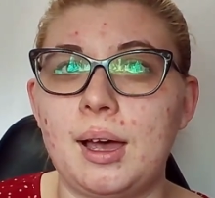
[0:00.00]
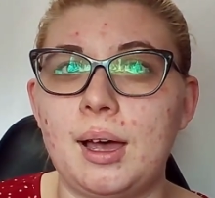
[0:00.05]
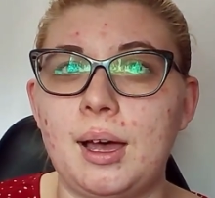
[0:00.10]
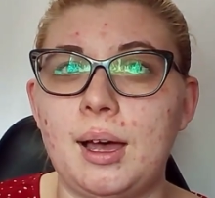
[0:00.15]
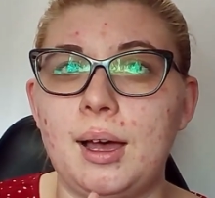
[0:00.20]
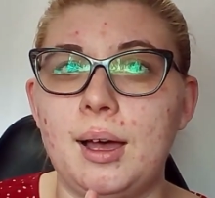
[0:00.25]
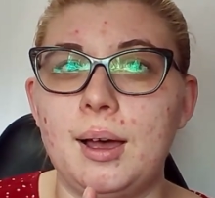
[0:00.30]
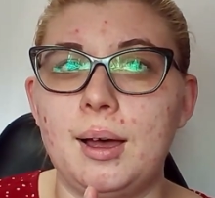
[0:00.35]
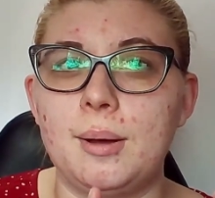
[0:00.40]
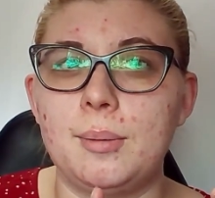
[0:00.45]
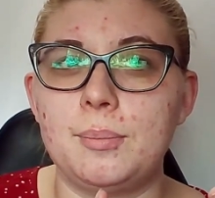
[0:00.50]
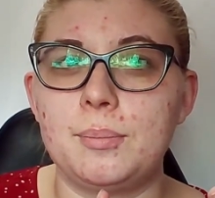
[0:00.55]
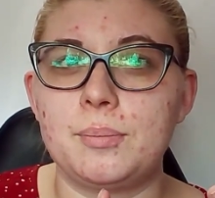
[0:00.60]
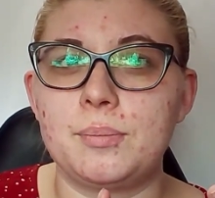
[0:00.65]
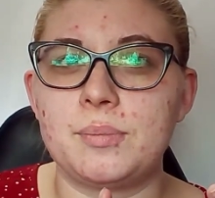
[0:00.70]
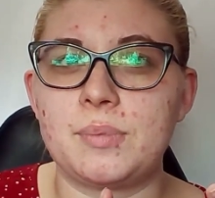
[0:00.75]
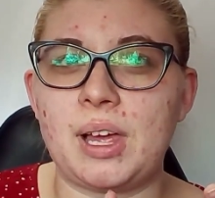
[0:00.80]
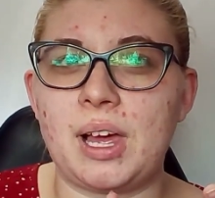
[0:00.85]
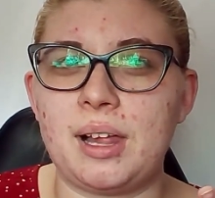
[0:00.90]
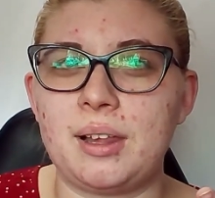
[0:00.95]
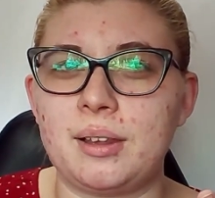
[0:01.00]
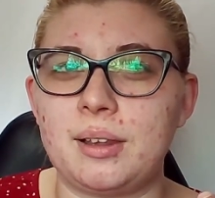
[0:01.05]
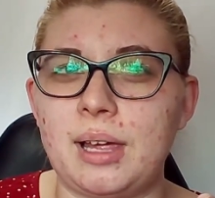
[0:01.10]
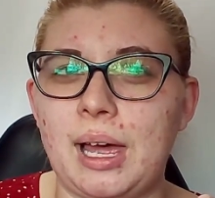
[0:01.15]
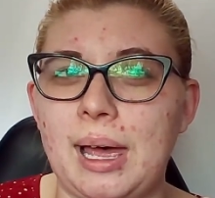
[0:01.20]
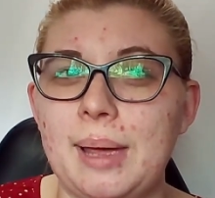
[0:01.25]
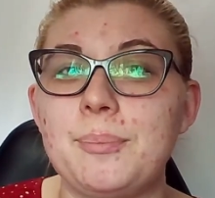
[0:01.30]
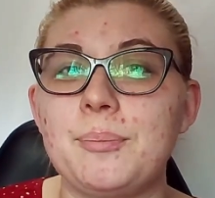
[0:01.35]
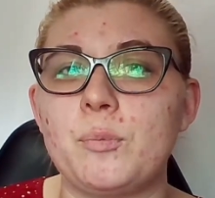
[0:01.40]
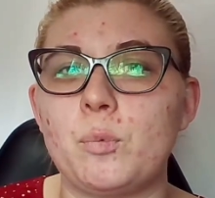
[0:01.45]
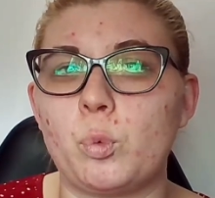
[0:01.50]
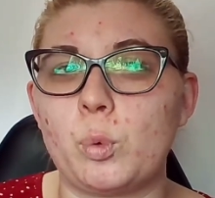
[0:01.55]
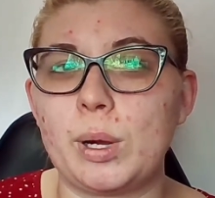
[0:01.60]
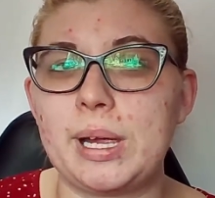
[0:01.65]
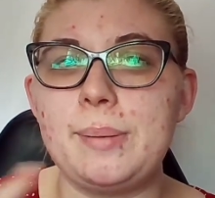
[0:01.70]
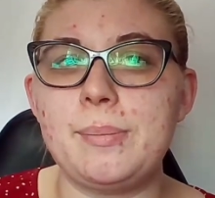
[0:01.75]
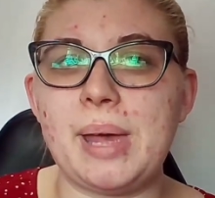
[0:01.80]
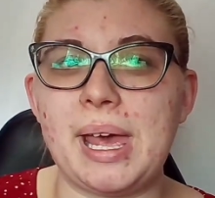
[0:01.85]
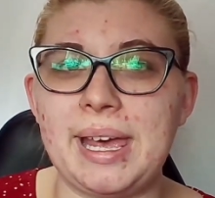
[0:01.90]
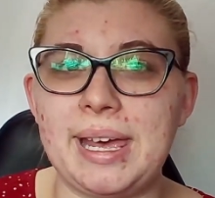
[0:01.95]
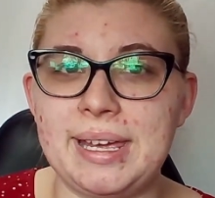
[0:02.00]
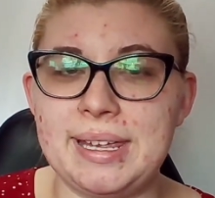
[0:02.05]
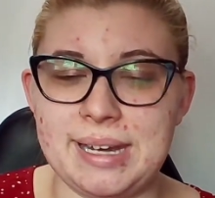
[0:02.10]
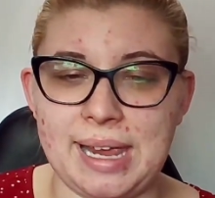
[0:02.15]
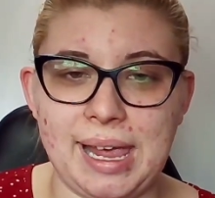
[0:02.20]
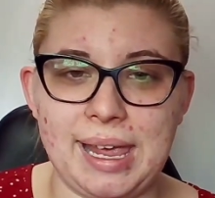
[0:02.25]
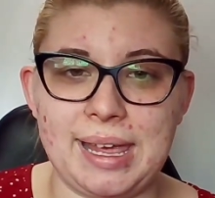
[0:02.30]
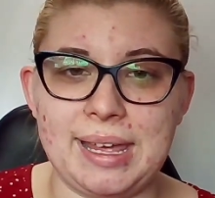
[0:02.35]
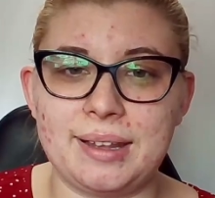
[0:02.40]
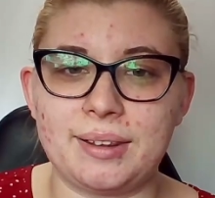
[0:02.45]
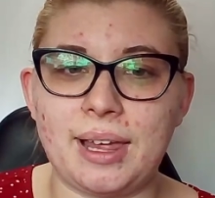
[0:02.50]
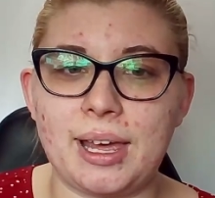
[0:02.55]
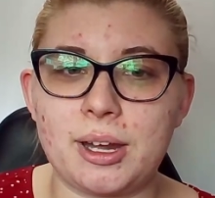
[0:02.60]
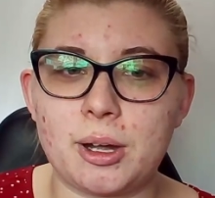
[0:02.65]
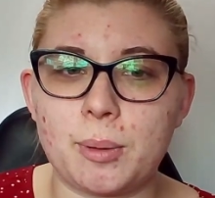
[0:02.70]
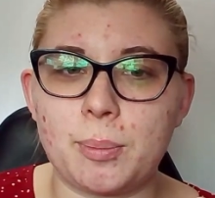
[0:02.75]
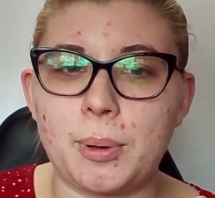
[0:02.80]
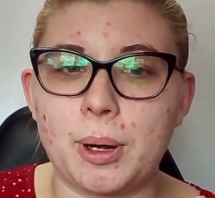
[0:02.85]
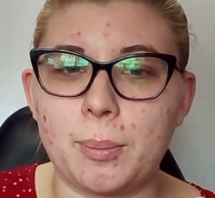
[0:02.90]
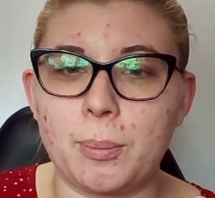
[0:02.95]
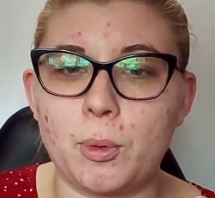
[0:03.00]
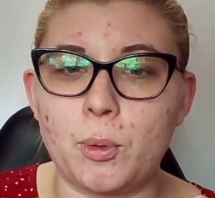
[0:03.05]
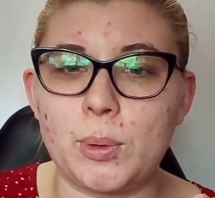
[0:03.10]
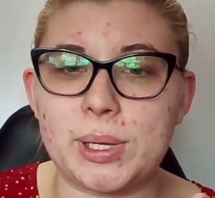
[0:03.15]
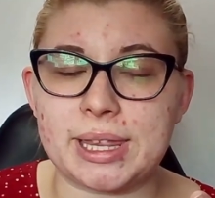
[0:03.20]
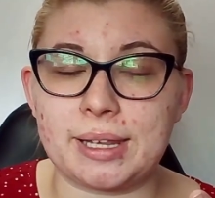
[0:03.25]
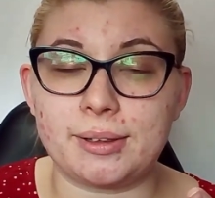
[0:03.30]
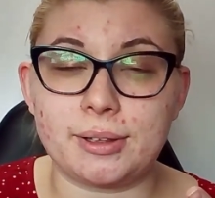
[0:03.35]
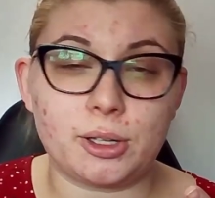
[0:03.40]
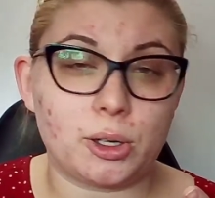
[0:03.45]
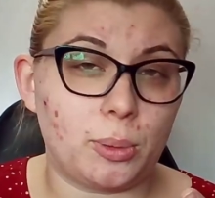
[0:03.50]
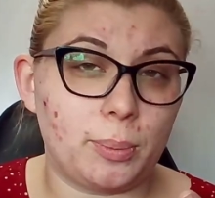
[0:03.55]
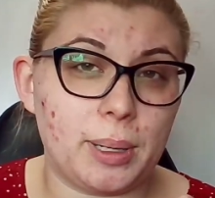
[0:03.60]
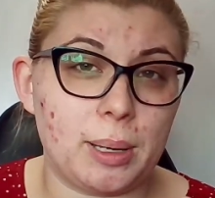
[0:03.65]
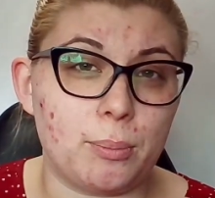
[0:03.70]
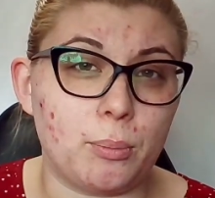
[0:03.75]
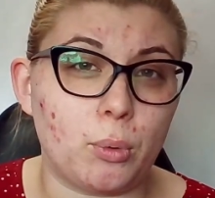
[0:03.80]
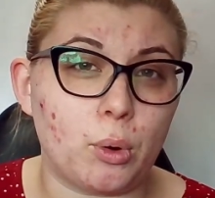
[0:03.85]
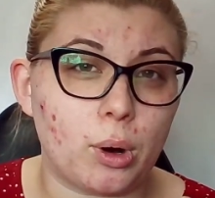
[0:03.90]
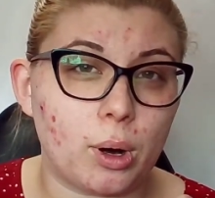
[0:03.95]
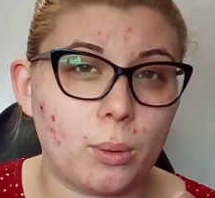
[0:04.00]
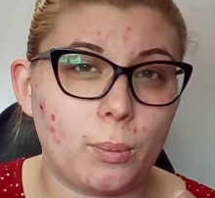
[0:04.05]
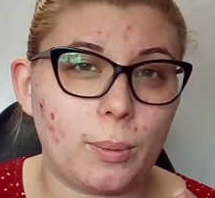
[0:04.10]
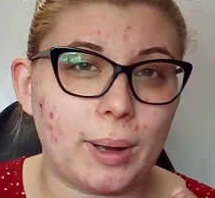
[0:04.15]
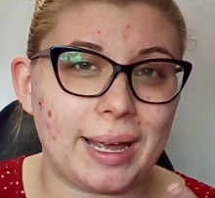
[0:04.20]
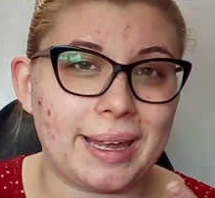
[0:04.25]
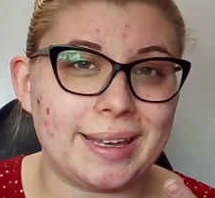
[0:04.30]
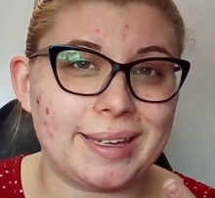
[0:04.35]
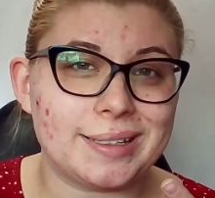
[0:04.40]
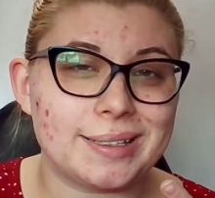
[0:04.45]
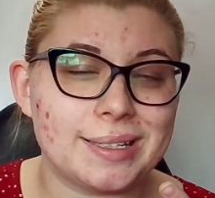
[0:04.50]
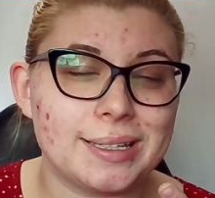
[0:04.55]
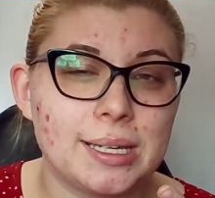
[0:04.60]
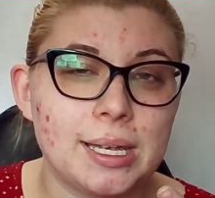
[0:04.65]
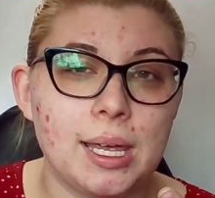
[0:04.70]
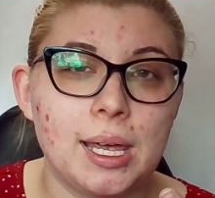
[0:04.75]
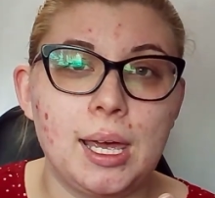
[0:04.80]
I remade a lighter purple with a little bit more white,